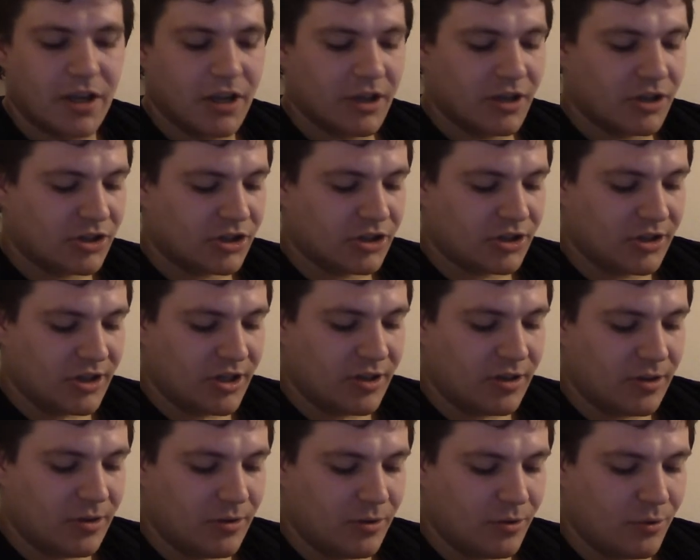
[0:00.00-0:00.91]

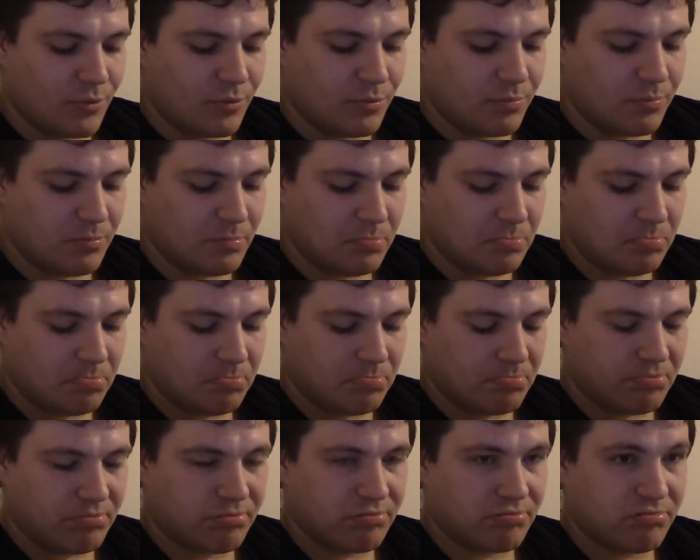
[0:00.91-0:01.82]
So
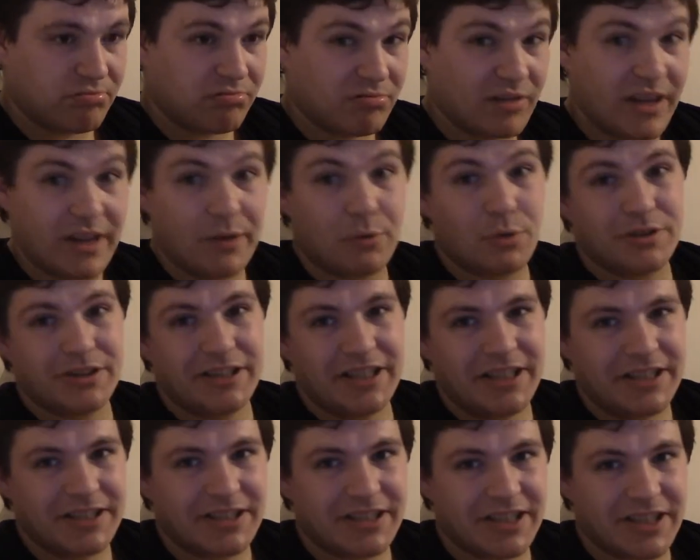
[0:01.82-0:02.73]
it would
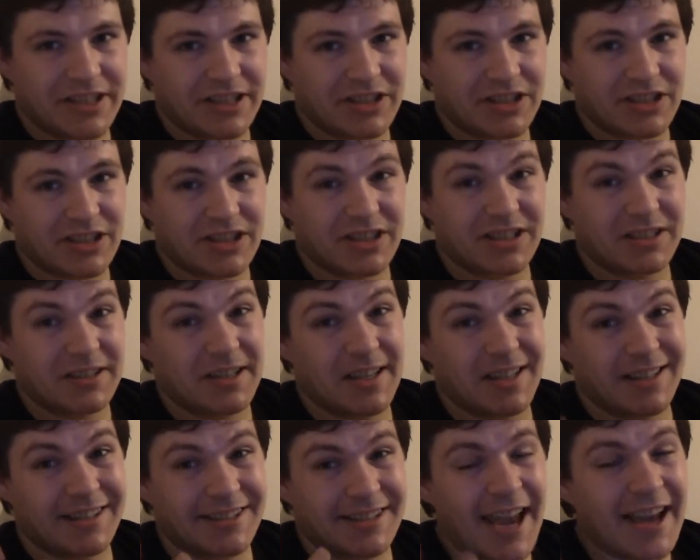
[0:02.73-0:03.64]
need 6.
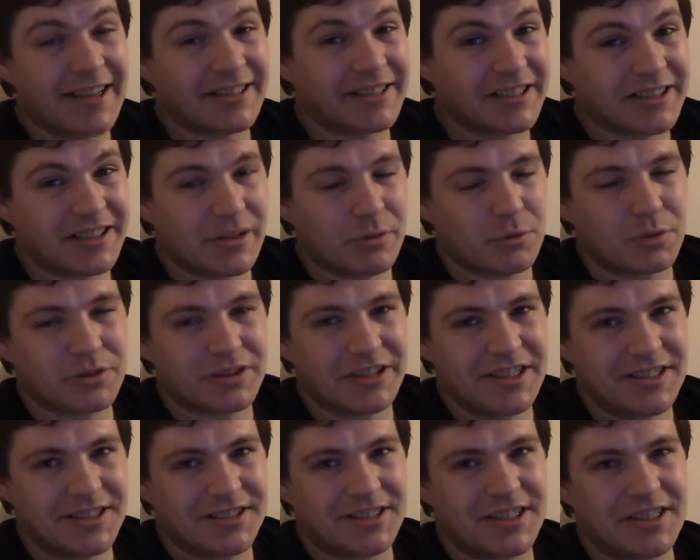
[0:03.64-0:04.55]
Technically, would
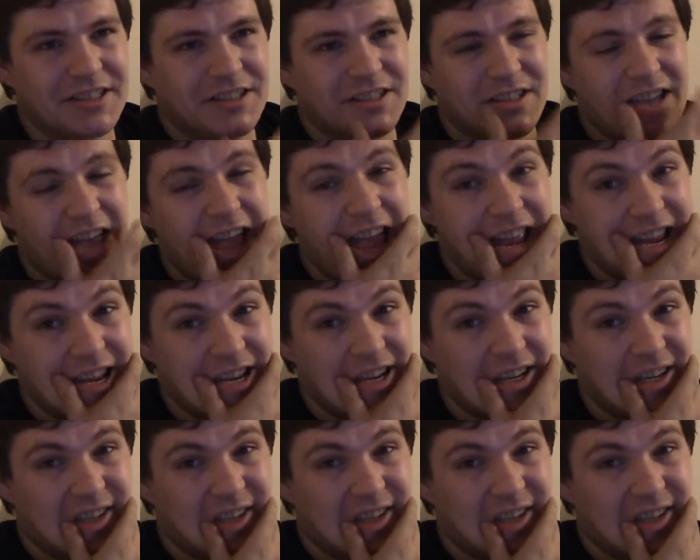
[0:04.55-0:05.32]
need 8.